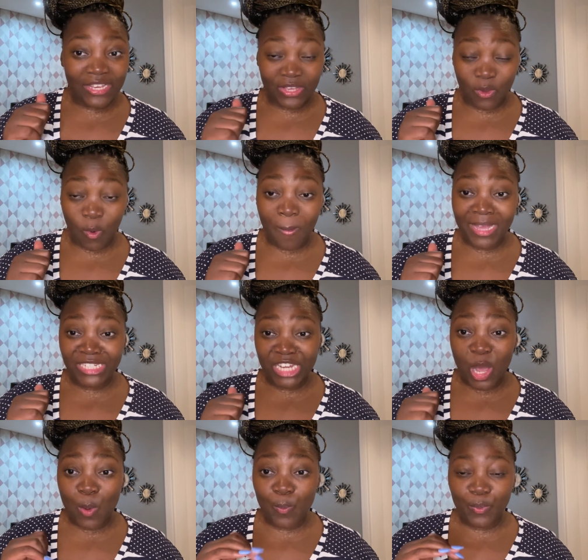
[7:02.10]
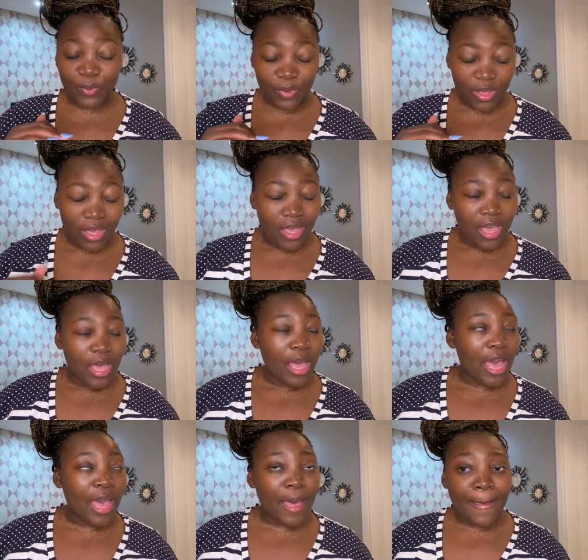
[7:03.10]
Goba Shop.
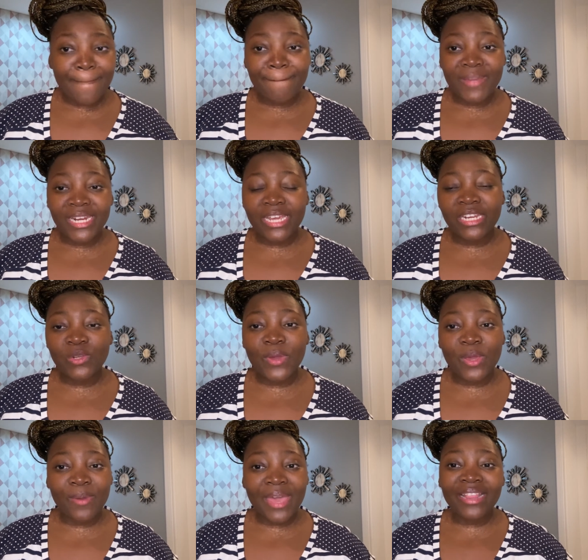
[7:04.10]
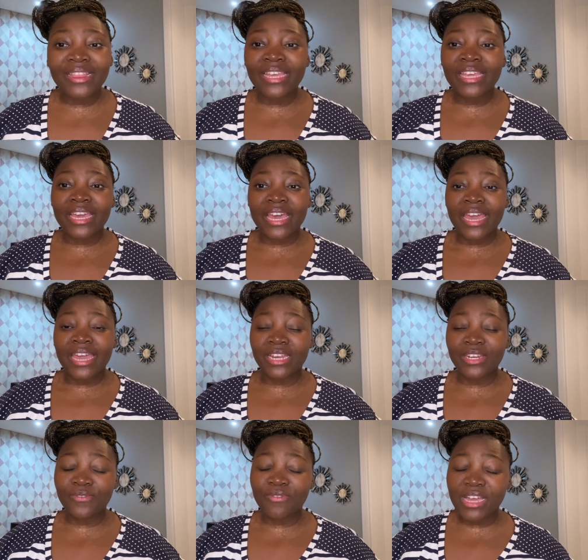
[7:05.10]
Um, but anyway, we had the year
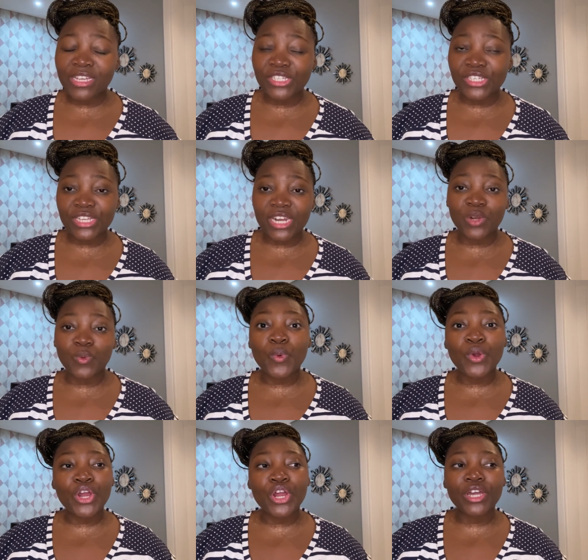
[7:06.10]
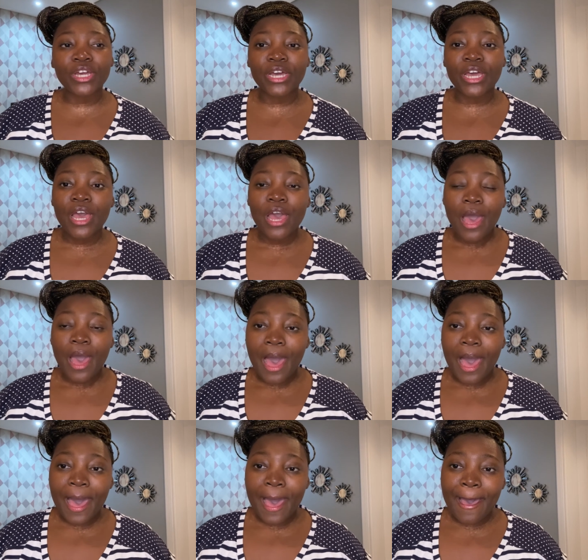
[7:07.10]
end function at work.
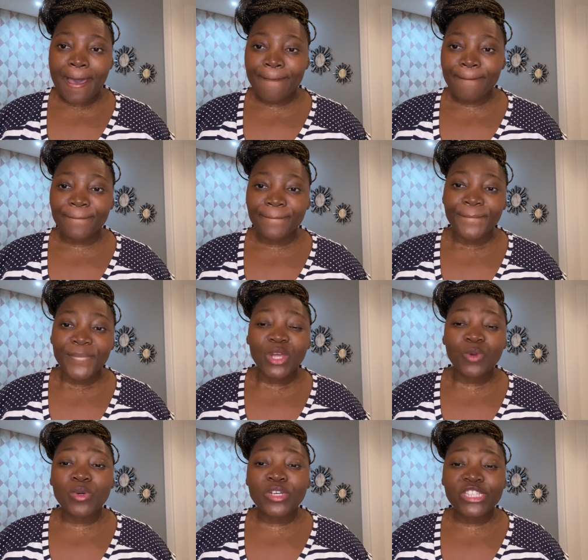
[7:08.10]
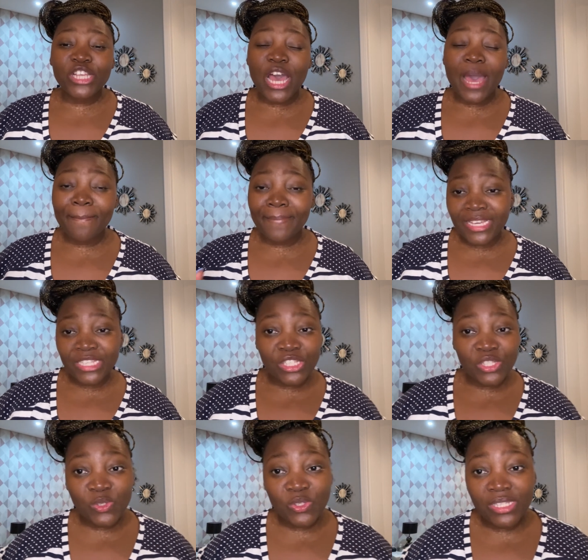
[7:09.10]
Um, it was
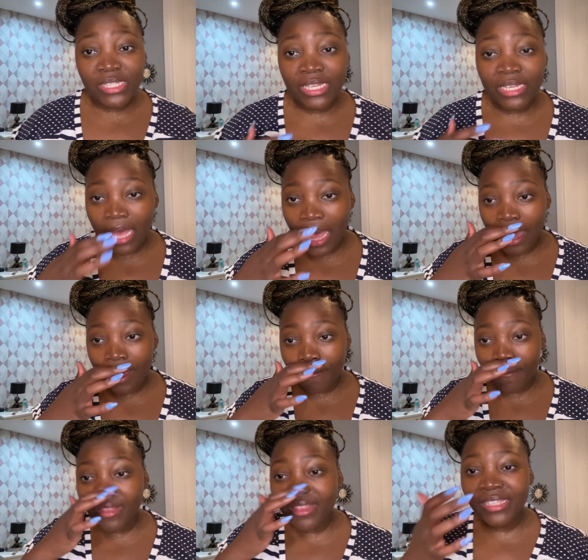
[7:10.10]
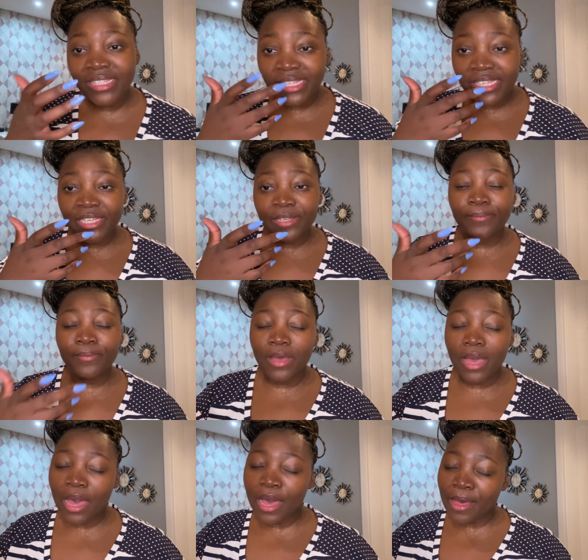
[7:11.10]
amazing to see um, the team,
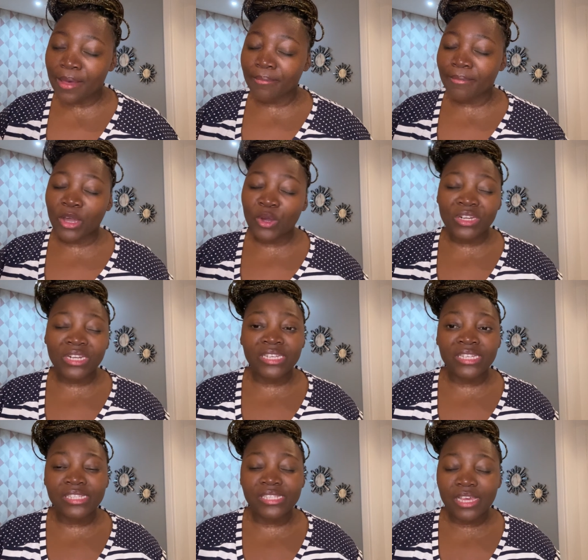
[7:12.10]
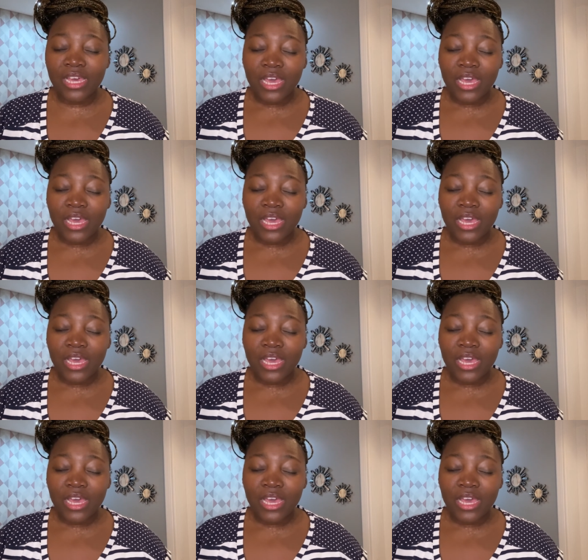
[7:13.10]
um, my colleagues.